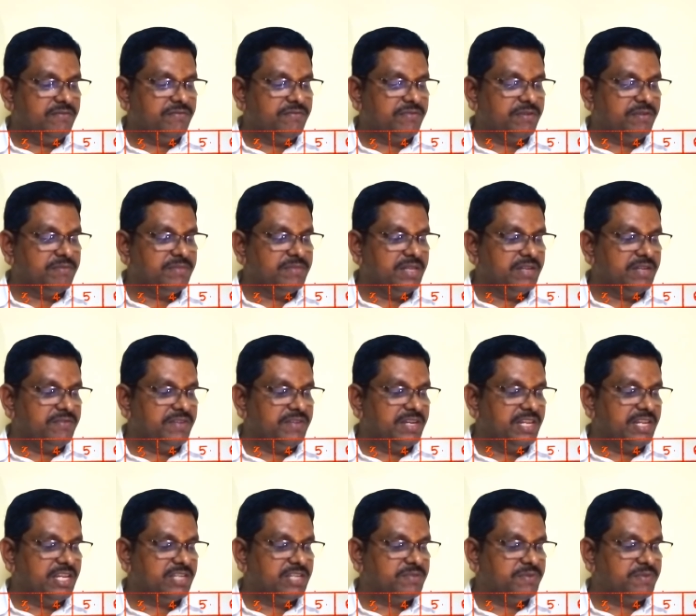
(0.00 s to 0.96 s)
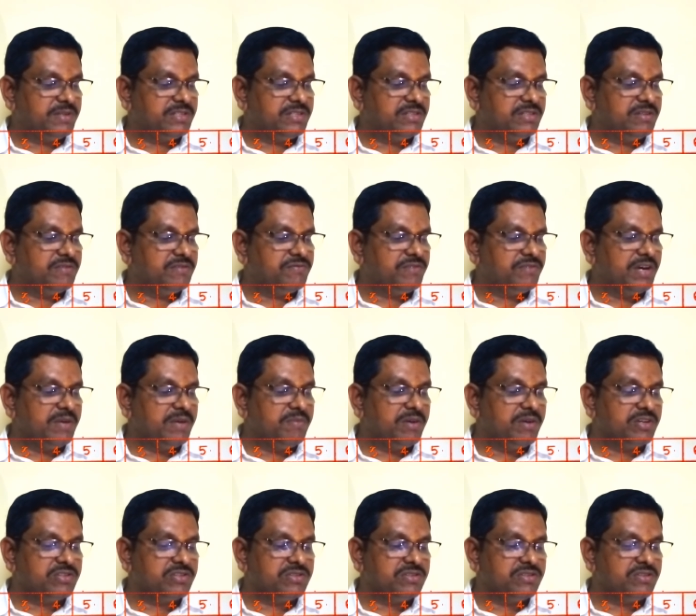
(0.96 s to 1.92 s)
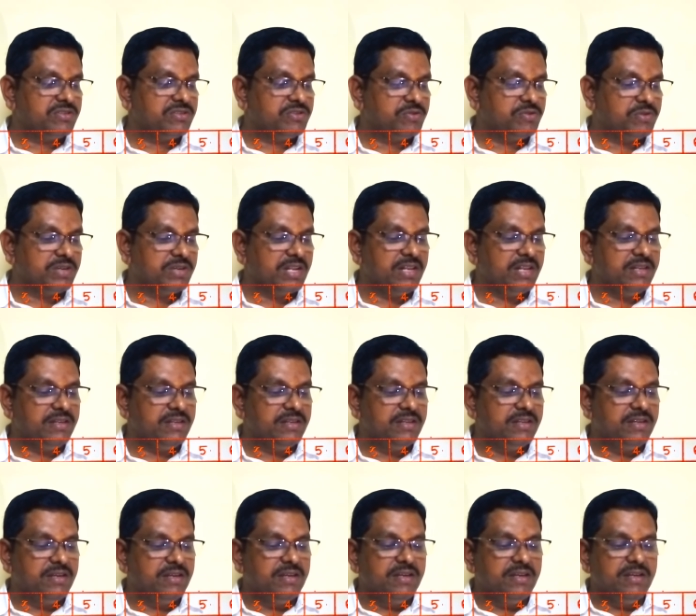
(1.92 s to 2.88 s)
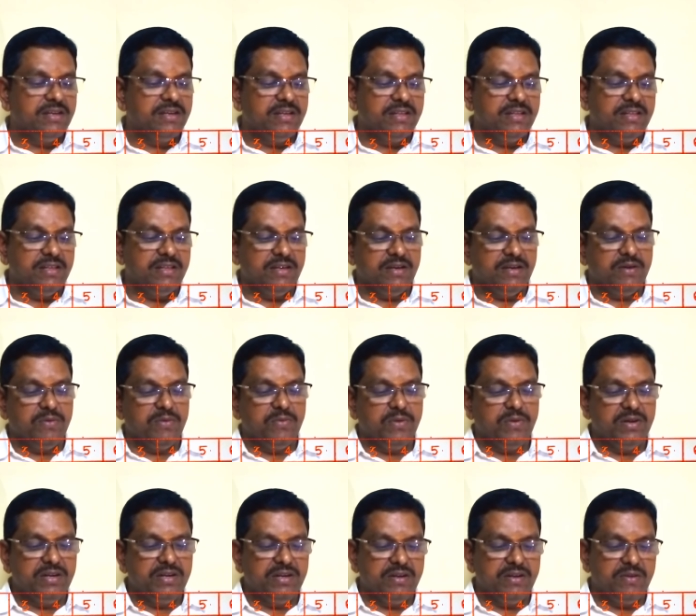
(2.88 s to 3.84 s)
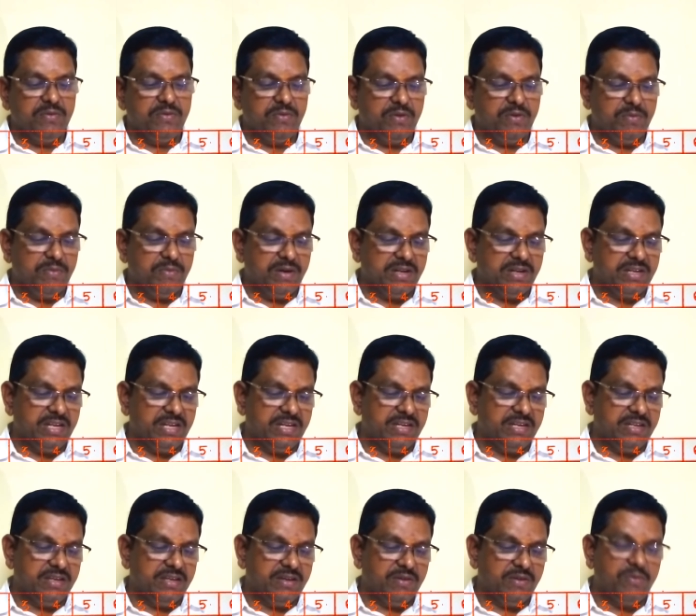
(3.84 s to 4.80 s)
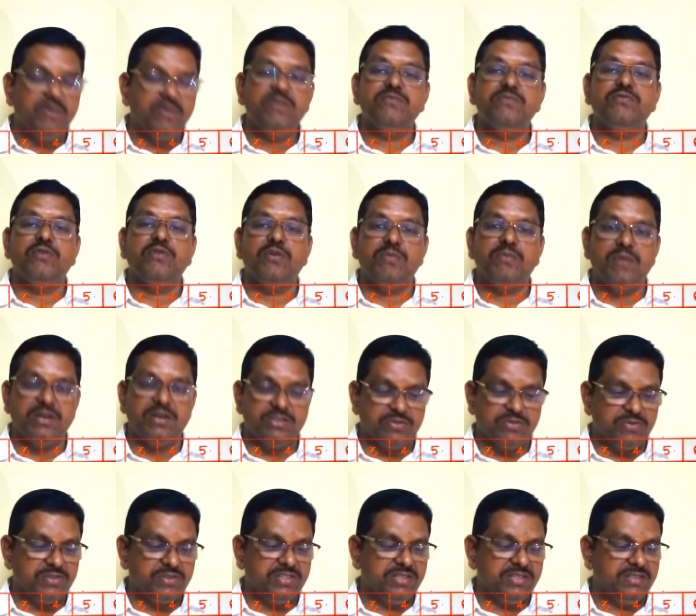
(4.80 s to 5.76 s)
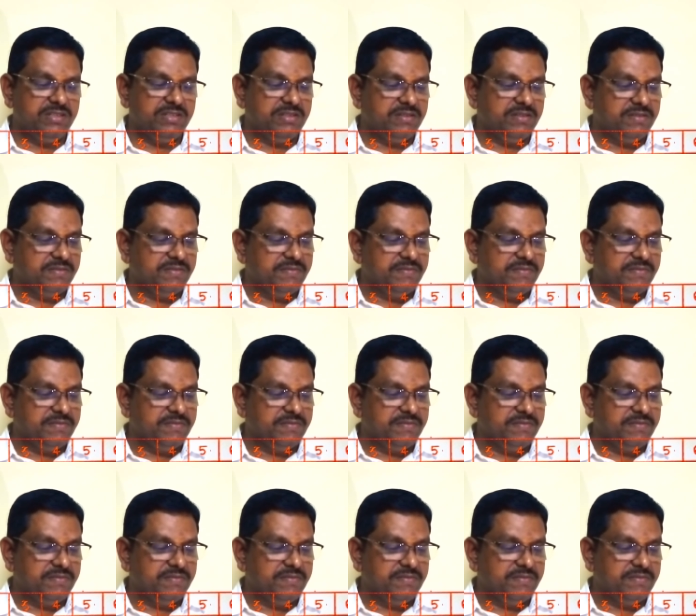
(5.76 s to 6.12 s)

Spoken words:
from that we can expect 5 marks total, one mark and one 4 marks question.